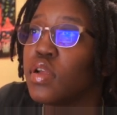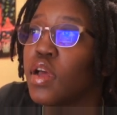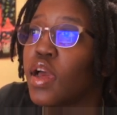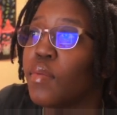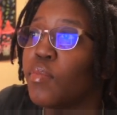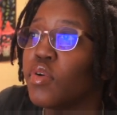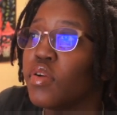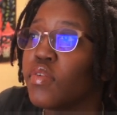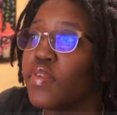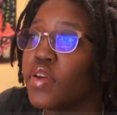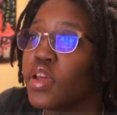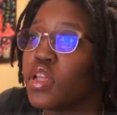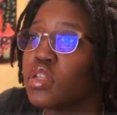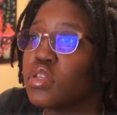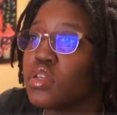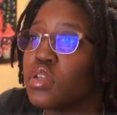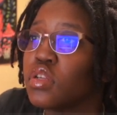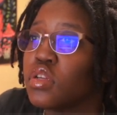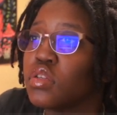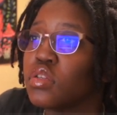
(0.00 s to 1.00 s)
add more
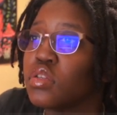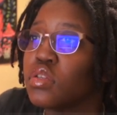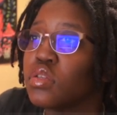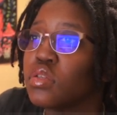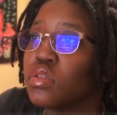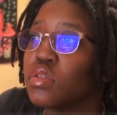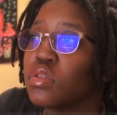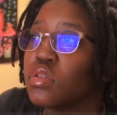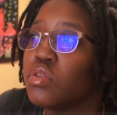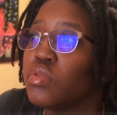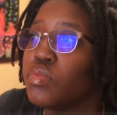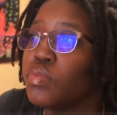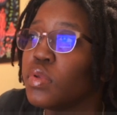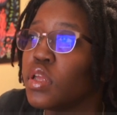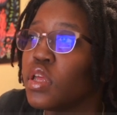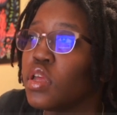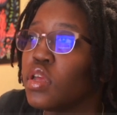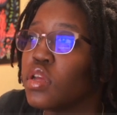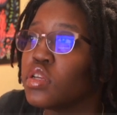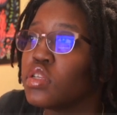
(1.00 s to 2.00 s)
fanciness,
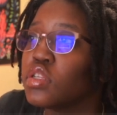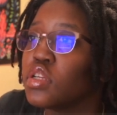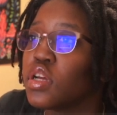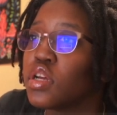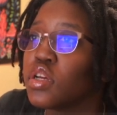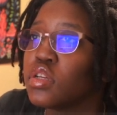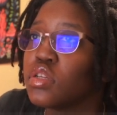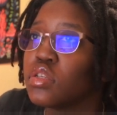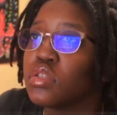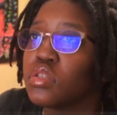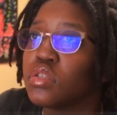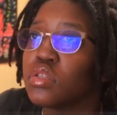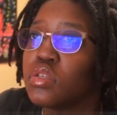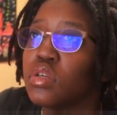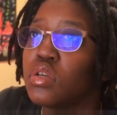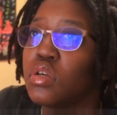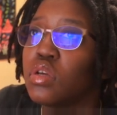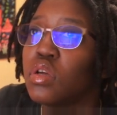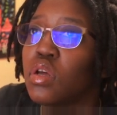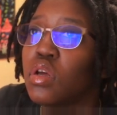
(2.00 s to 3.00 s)
duplicate your text,
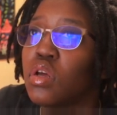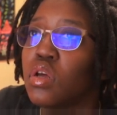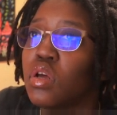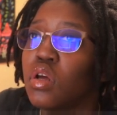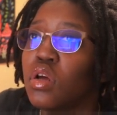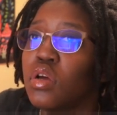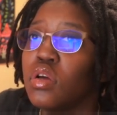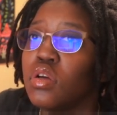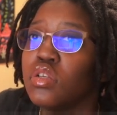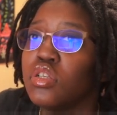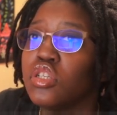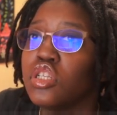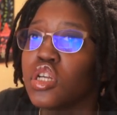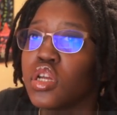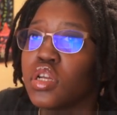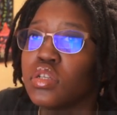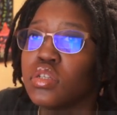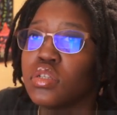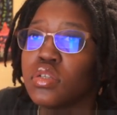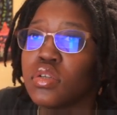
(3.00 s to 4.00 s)

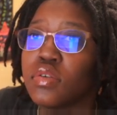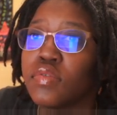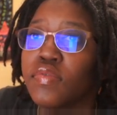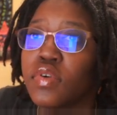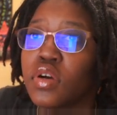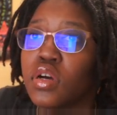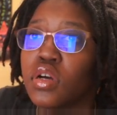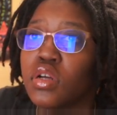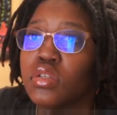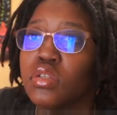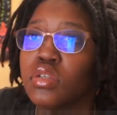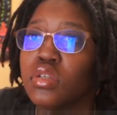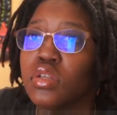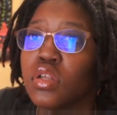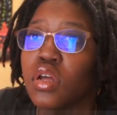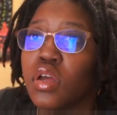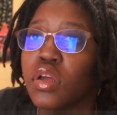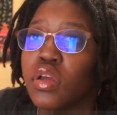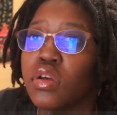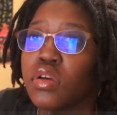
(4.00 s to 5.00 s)
change the font to
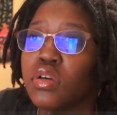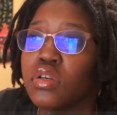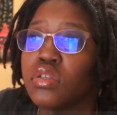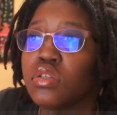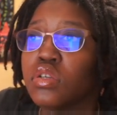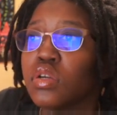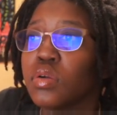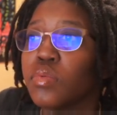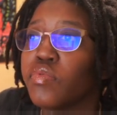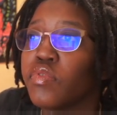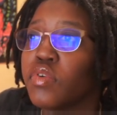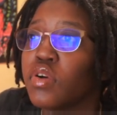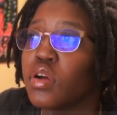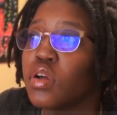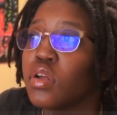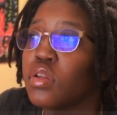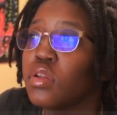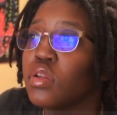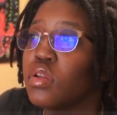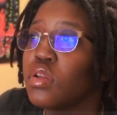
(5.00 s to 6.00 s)
like a script
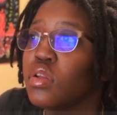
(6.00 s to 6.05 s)
font.